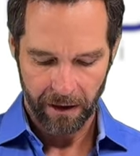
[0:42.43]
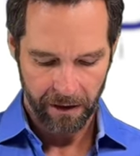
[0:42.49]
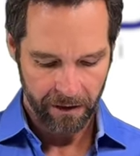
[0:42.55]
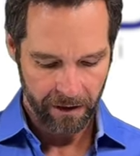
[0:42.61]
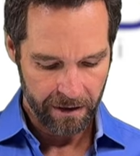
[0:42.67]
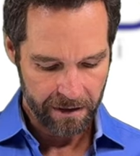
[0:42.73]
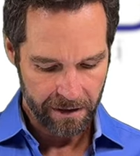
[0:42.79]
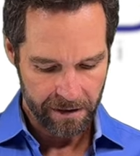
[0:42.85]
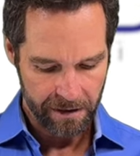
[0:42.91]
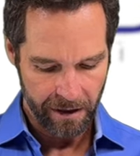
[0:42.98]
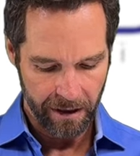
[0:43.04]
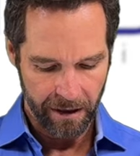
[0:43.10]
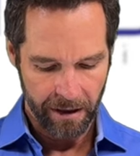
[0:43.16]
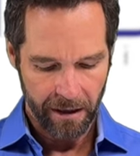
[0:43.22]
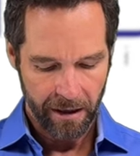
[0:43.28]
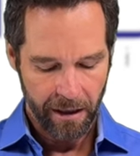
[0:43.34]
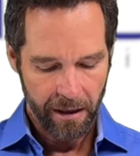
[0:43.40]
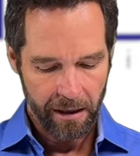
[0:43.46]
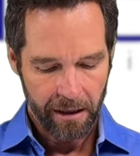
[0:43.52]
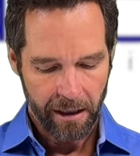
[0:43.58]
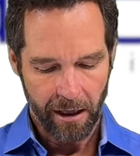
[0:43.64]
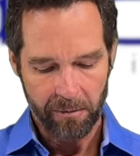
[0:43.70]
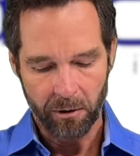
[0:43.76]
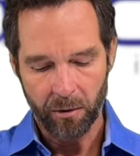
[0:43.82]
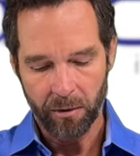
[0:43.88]
This is a
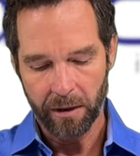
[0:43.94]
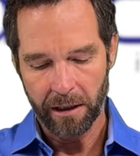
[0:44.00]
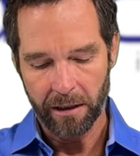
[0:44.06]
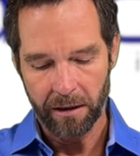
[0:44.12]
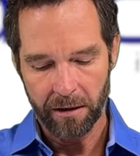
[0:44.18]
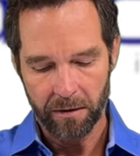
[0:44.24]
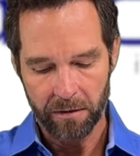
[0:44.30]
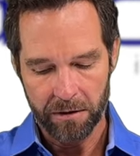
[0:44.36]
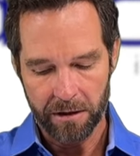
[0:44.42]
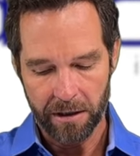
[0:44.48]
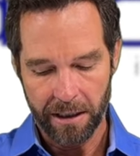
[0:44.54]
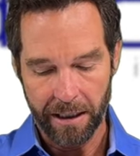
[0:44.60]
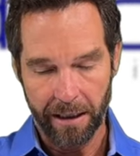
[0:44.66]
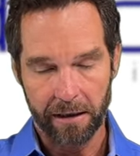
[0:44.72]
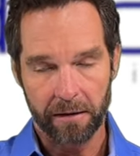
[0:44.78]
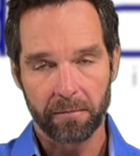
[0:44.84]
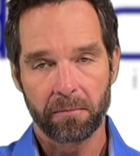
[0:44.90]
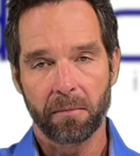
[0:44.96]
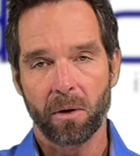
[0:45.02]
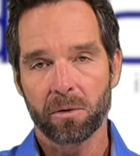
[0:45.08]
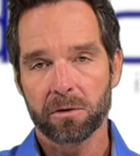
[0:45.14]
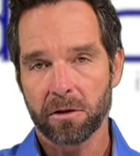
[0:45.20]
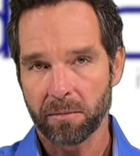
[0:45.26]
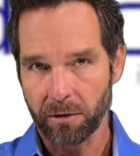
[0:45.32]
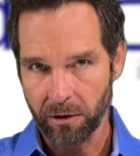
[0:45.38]
cable we're going to use to connect
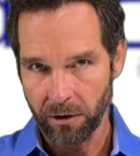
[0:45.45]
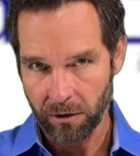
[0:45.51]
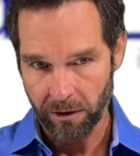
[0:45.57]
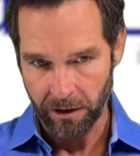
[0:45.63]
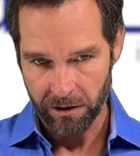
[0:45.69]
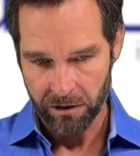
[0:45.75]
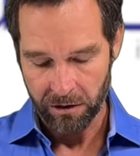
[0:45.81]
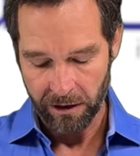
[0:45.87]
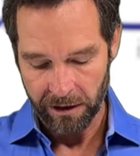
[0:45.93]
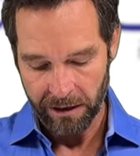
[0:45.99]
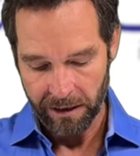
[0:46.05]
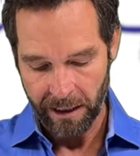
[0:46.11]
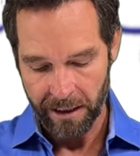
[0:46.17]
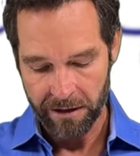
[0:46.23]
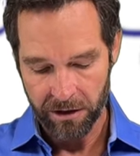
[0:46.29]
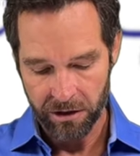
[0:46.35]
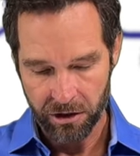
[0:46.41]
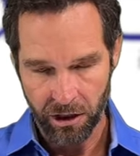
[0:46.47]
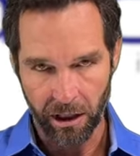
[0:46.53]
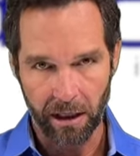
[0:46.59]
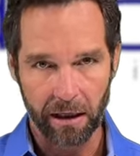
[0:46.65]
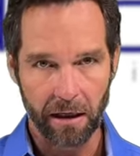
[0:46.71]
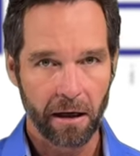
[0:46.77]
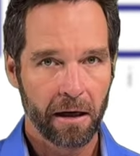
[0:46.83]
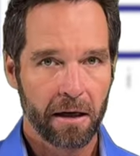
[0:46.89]
multiple units. So you can daisy
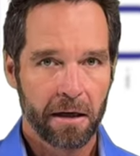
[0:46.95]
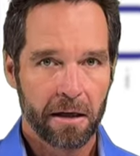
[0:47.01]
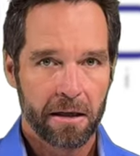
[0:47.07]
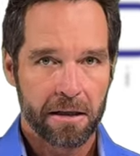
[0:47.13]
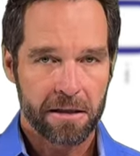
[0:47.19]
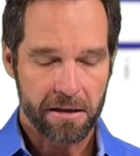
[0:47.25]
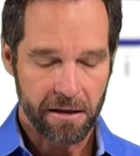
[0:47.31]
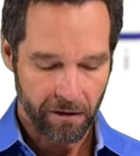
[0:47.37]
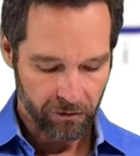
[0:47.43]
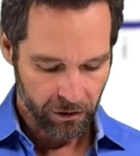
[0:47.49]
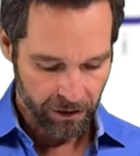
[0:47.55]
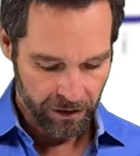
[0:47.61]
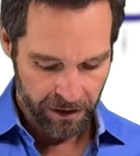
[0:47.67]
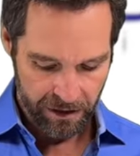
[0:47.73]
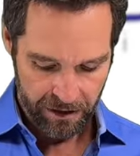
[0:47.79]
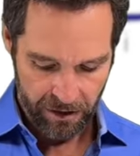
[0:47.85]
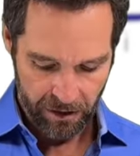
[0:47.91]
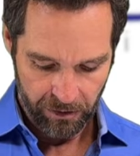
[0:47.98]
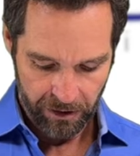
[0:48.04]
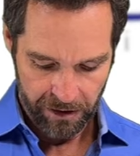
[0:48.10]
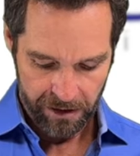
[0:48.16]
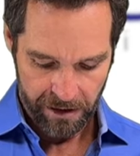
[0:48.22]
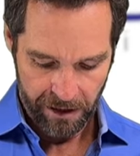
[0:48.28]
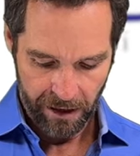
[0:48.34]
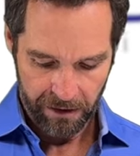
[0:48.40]
chain several of these
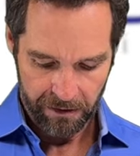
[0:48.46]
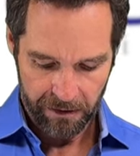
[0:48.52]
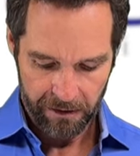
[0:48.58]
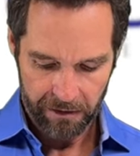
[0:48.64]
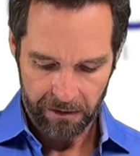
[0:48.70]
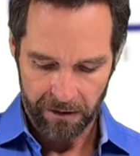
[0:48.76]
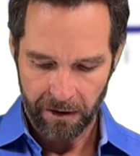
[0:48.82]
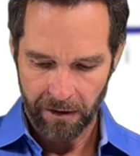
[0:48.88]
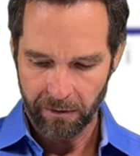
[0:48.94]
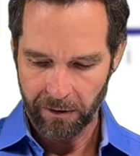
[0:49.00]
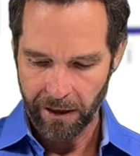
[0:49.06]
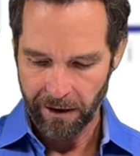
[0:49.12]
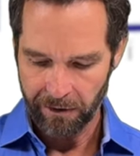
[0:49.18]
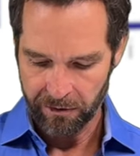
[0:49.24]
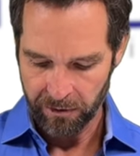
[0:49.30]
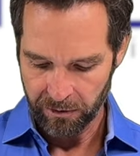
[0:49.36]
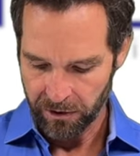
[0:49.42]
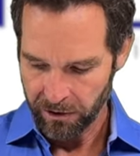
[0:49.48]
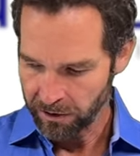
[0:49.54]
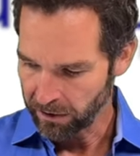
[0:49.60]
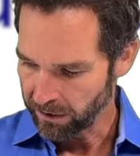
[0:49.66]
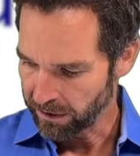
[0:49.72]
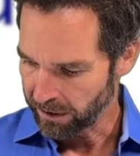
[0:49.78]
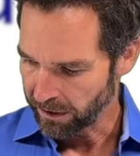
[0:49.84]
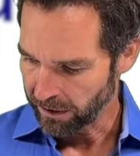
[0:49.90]
units together, and then we have some
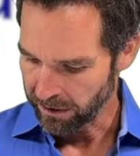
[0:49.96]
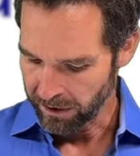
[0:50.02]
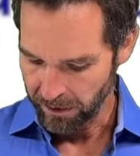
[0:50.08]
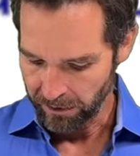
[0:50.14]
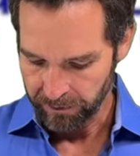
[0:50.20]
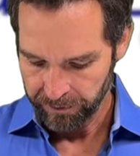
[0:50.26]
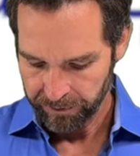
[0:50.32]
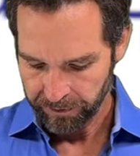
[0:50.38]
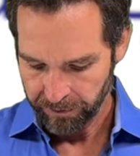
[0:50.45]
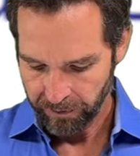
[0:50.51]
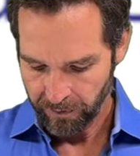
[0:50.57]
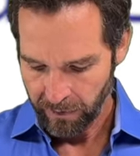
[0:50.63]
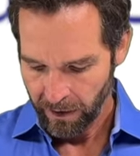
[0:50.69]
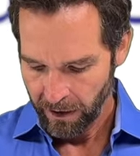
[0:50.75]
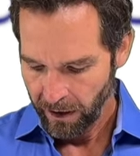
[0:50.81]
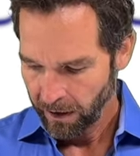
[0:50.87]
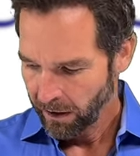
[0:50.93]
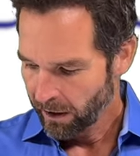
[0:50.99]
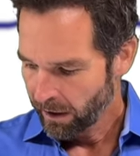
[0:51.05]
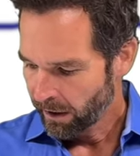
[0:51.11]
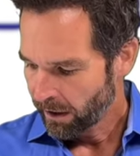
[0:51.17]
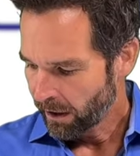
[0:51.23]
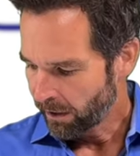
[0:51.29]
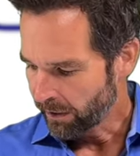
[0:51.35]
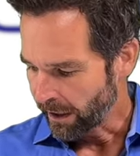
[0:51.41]
screws in here too.
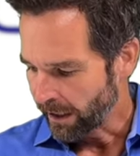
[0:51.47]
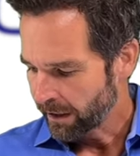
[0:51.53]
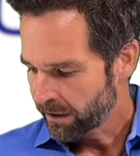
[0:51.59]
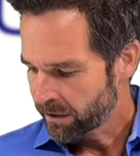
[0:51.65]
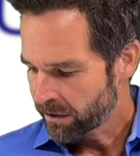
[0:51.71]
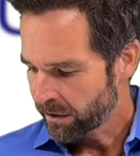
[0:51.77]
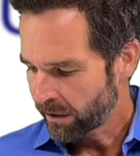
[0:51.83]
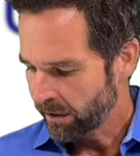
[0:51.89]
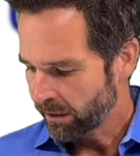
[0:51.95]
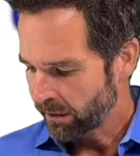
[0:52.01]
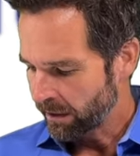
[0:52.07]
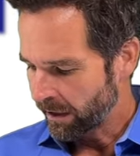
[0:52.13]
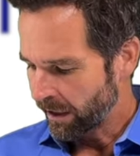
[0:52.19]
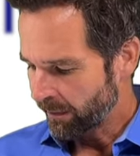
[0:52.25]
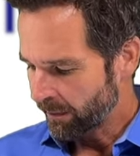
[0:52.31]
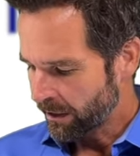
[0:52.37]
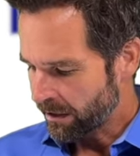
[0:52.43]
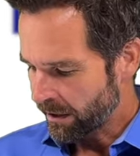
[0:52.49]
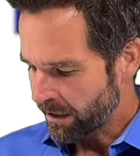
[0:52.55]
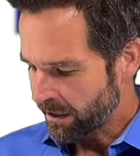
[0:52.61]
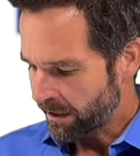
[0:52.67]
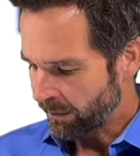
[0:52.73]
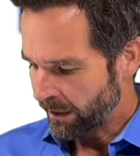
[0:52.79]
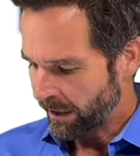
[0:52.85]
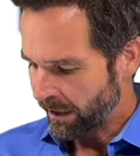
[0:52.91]
Okay, so the
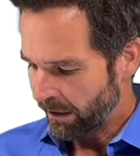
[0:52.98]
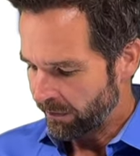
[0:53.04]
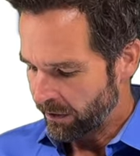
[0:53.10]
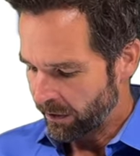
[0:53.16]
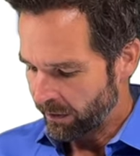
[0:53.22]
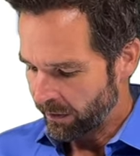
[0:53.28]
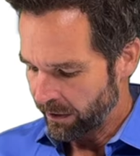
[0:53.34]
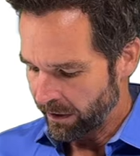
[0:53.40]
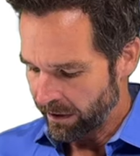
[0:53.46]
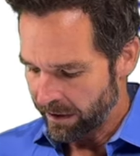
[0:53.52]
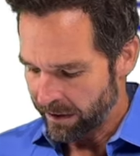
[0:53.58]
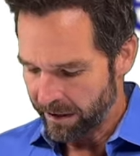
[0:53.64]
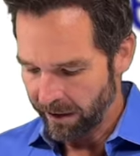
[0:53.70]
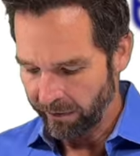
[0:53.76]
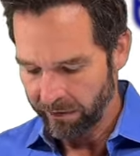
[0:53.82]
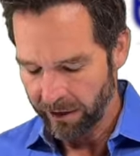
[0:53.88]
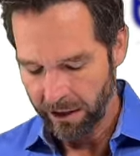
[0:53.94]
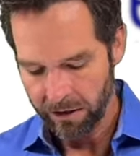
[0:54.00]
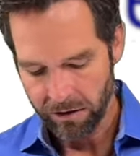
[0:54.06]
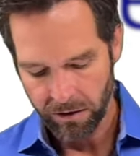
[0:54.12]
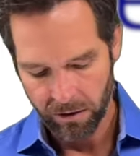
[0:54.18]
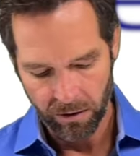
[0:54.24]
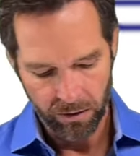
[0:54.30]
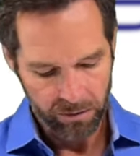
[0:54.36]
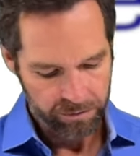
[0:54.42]
demonstration I'm going to give you with the
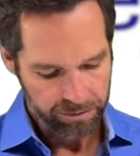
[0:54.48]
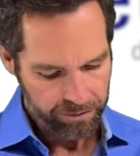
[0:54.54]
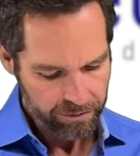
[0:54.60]
72,